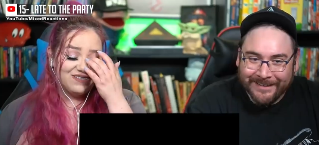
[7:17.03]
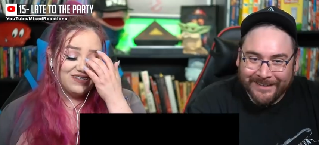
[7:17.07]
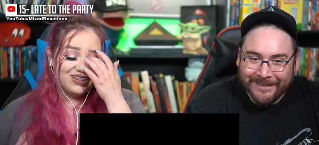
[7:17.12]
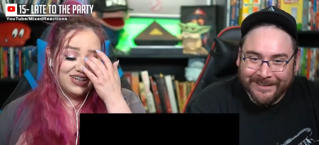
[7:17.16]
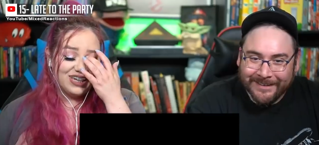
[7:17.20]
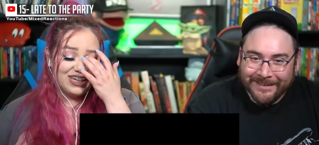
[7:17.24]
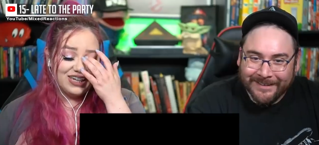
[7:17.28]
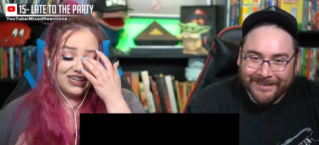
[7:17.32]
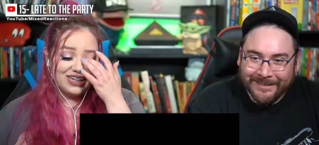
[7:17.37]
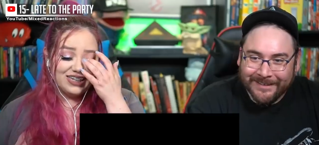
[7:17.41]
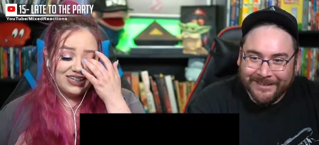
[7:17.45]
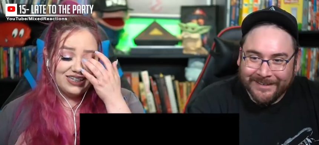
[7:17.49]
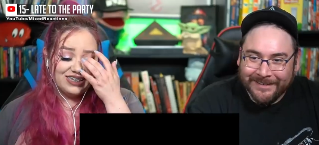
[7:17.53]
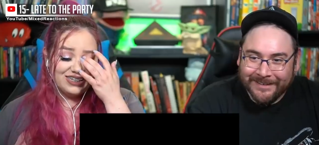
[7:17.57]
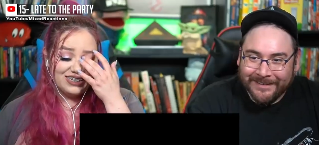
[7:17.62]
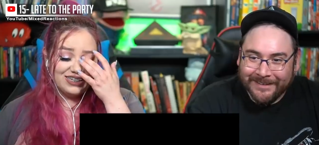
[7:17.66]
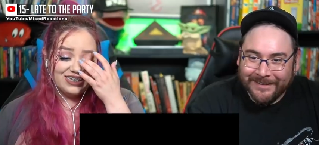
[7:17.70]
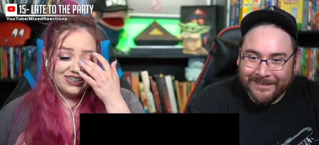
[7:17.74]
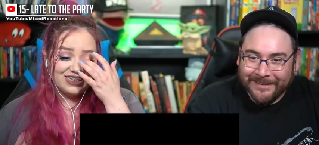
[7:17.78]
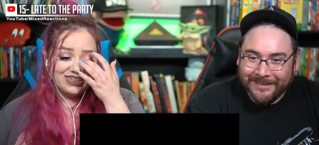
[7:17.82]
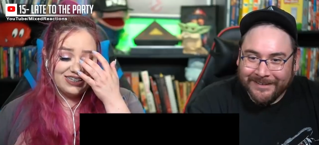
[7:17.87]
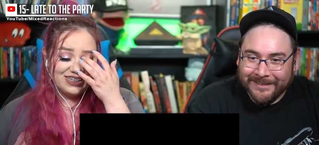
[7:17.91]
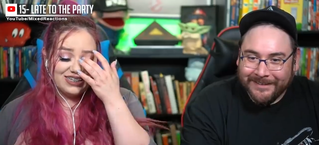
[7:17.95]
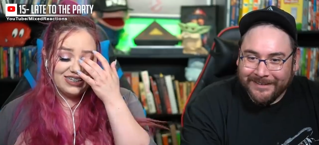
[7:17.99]
Speaker 1: mean,
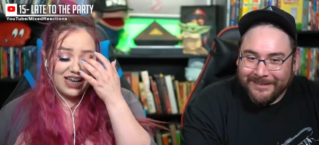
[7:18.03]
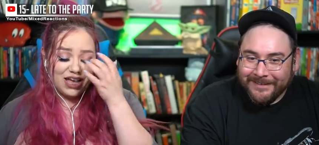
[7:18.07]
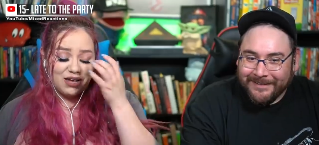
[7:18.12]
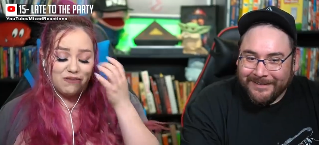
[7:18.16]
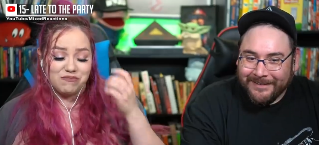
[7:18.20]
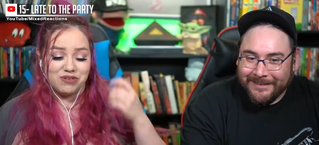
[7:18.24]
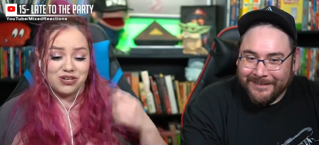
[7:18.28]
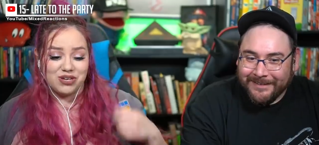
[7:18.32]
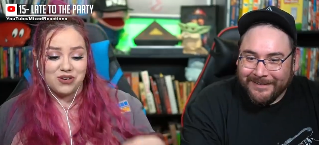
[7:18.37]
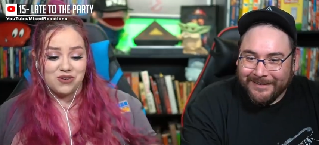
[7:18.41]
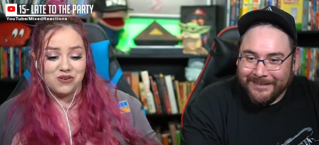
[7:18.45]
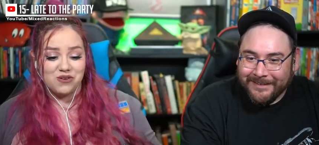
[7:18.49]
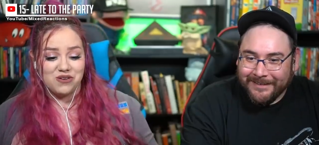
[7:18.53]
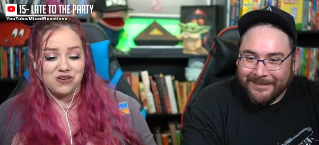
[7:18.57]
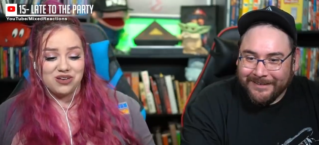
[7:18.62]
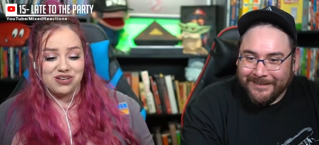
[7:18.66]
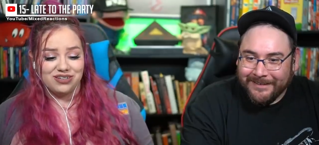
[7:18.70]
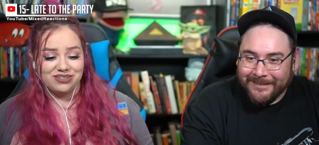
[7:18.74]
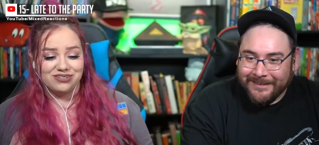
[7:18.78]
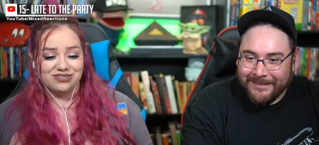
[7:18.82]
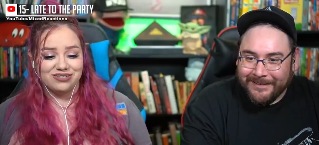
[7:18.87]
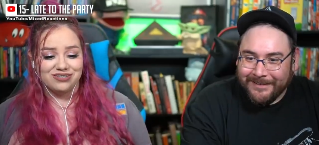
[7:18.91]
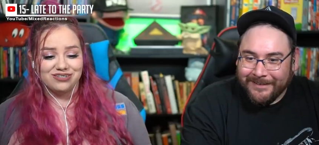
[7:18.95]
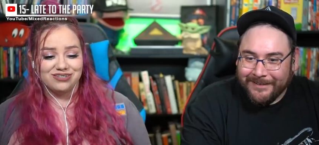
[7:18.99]
that'd be
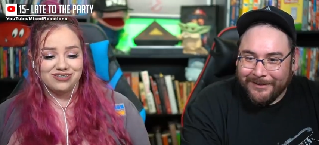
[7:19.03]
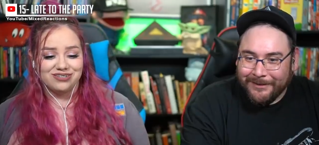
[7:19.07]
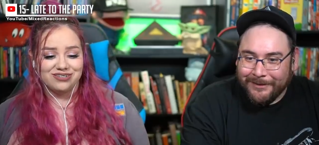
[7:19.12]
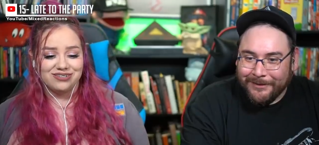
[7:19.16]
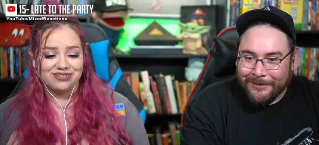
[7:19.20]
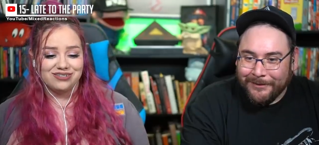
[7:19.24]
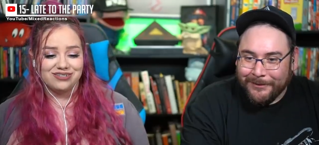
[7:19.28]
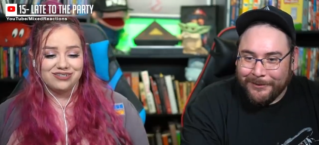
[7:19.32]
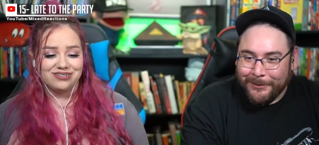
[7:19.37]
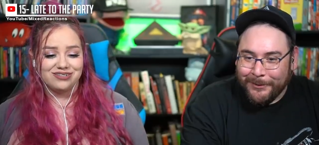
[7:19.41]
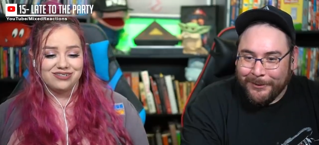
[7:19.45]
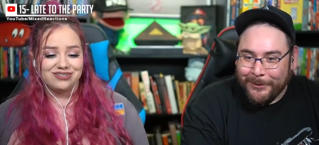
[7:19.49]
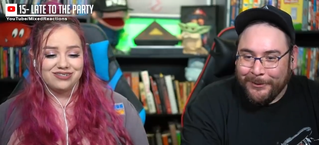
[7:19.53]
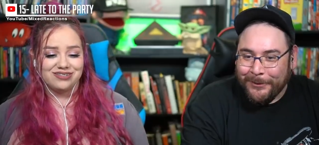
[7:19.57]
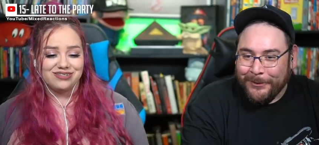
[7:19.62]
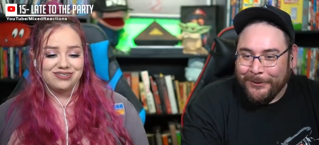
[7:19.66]
cool. Ooh,